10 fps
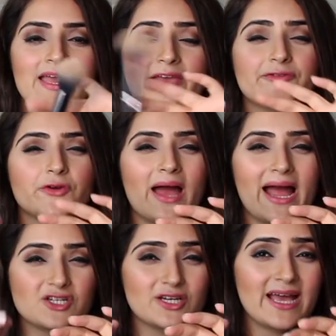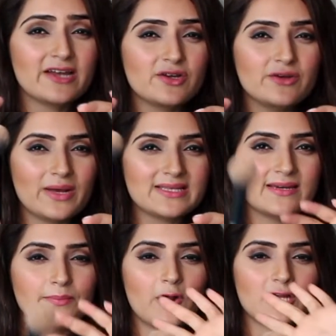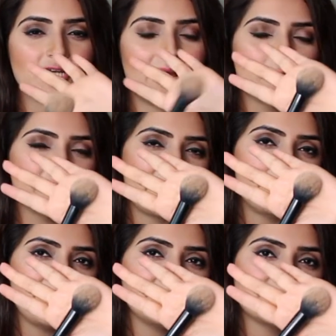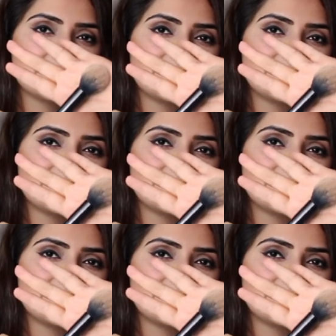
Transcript: if you actually had to invest in a brush, I would recommend this.